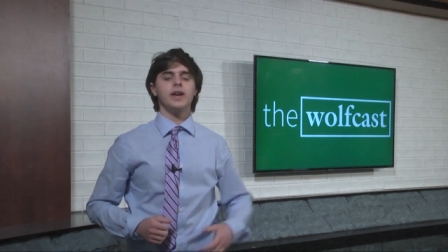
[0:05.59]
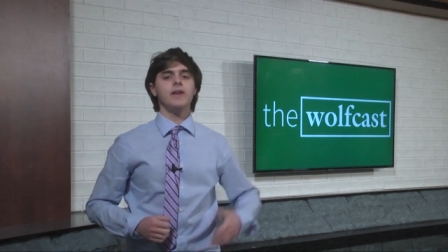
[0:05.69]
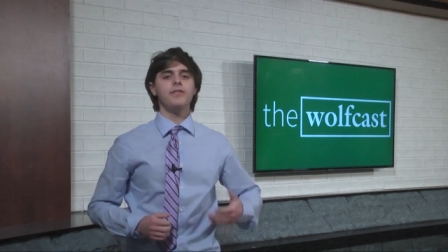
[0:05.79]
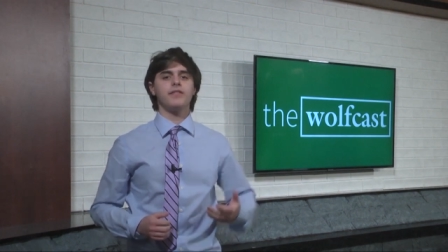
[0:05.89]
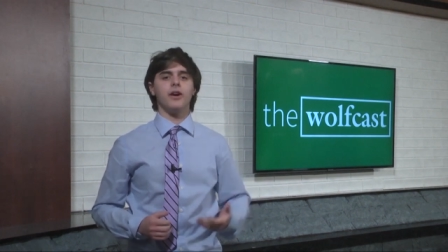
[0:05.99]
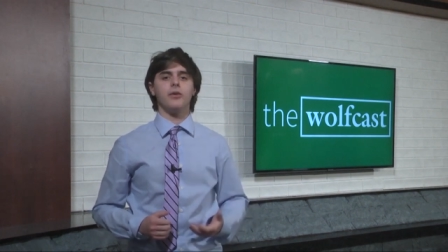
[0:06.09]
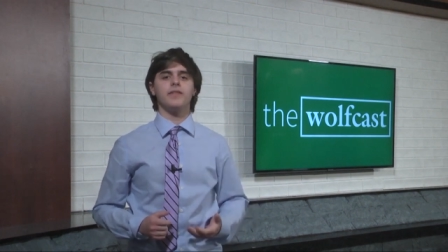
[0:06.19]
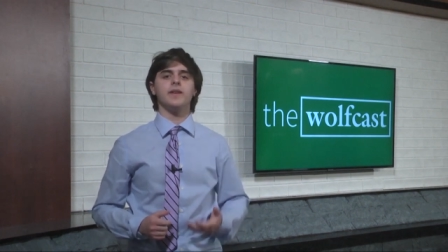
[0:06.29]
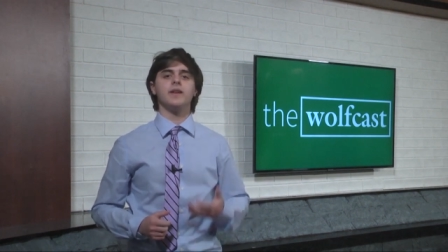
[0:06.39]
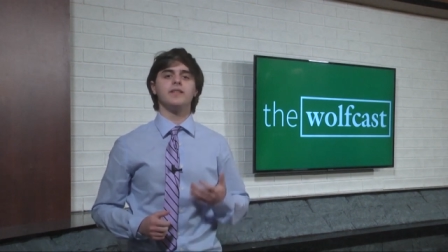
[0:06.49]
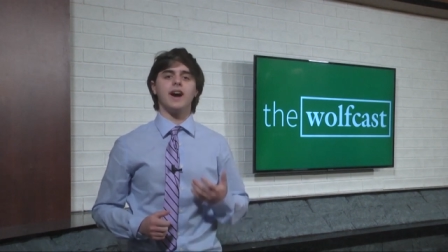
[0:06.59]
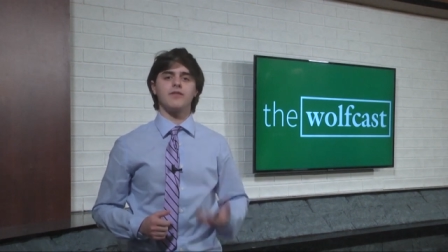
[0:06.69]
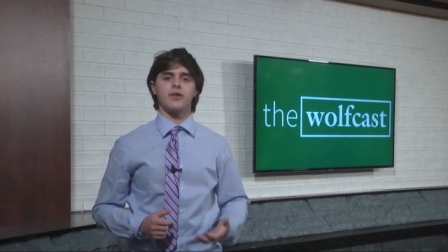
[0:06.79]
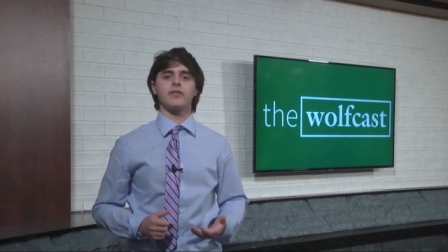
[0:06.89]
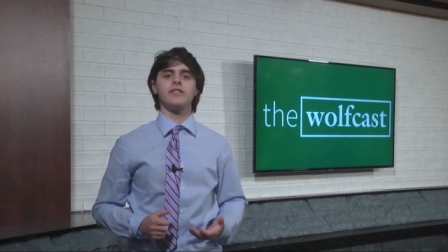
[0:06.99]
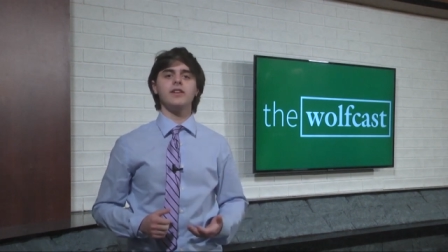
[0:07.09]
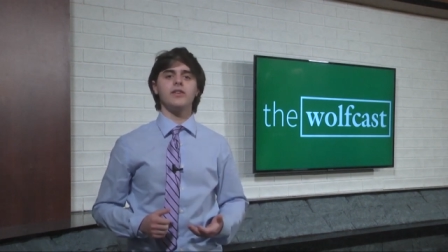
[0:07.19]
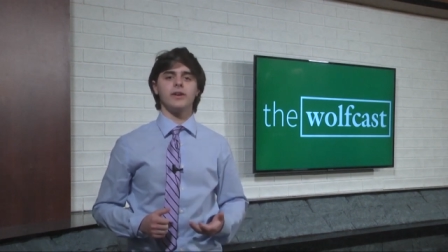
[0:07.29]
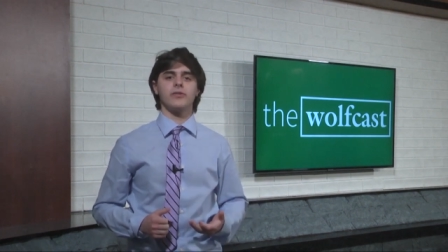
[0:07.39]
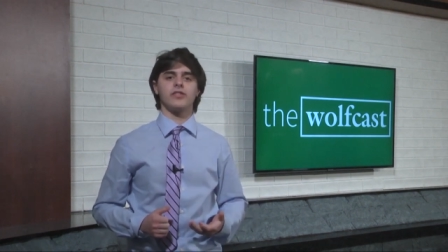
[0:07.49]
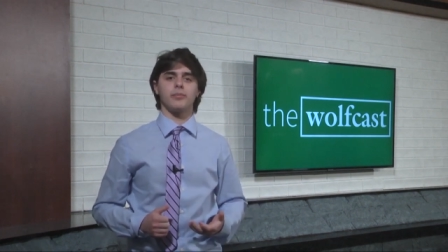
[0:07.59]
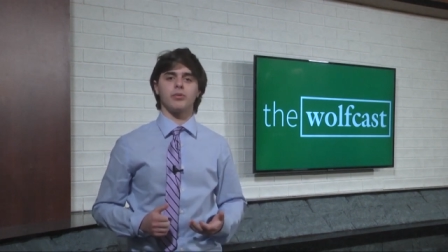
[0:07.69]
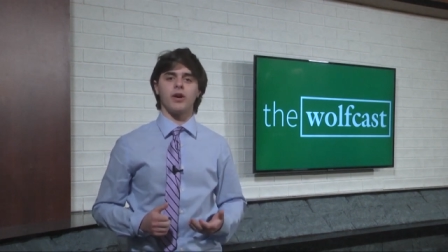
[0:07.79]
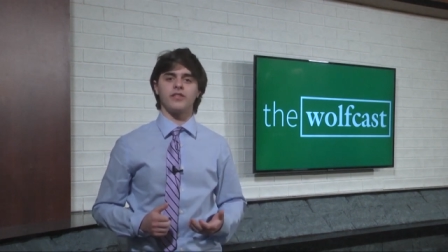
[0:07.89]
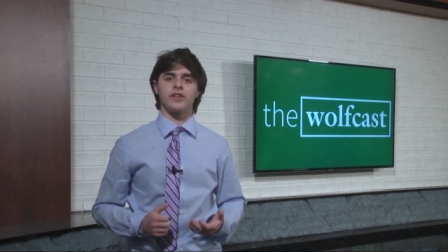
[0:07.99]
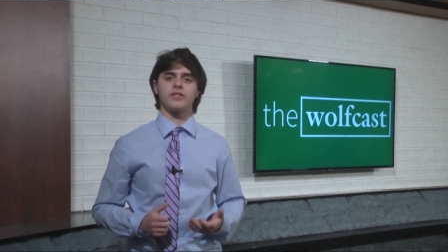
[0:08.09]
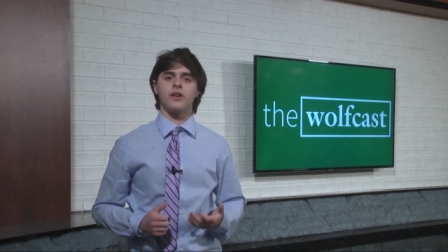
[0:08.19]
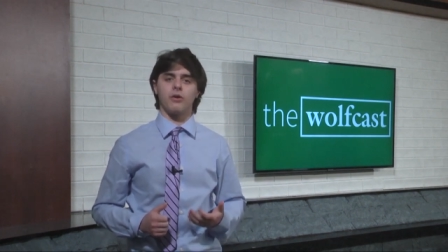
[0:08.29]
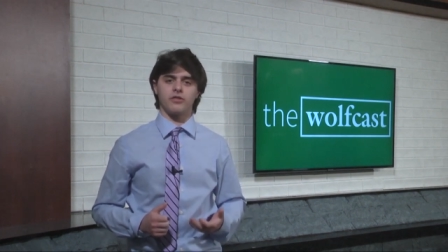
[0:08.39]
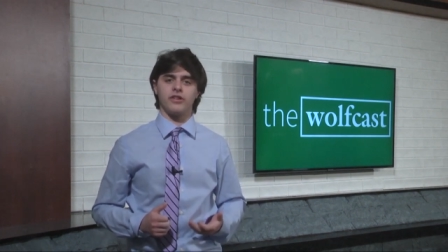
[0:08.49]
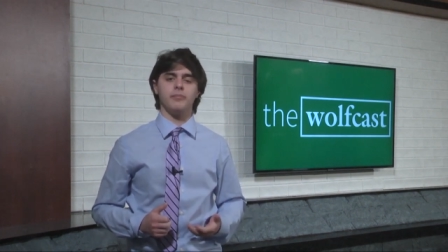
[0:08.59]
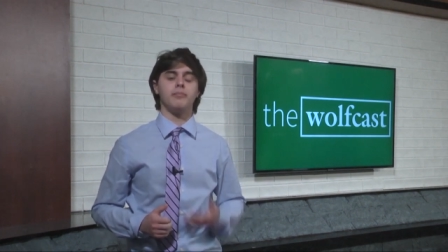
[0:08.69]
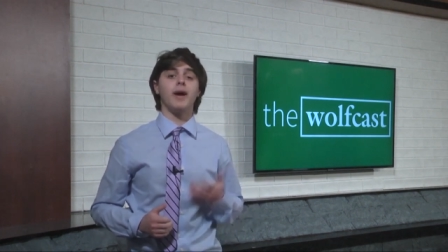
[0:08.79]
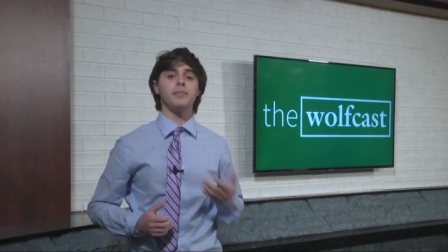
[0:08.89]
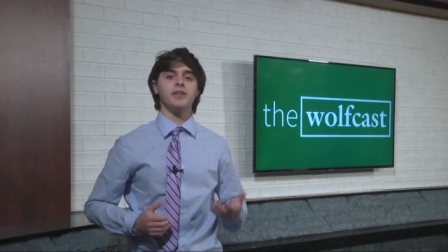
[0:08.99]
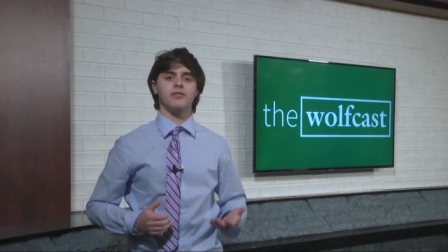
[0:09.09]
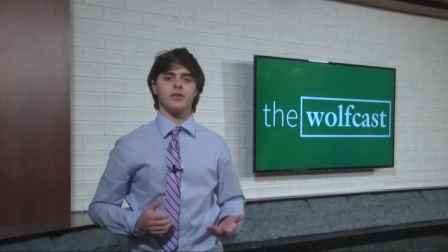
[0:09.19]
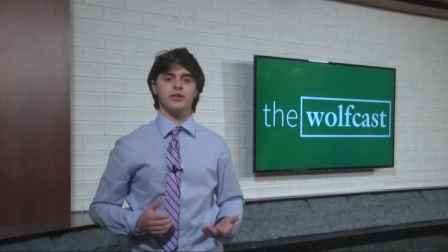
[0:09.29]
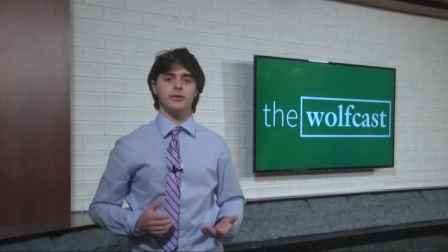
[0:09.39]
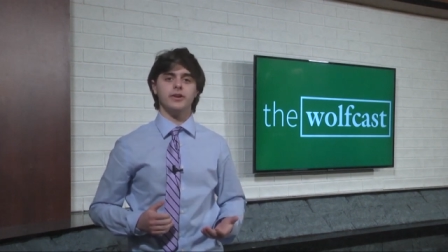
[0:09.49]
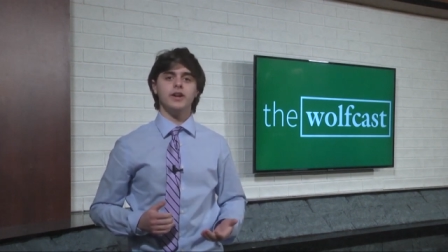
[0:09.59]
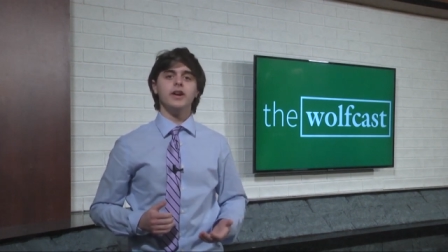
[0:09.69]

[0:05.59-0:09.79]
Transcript: If so, then the Diversity Leadership Project Scholarship might be for you.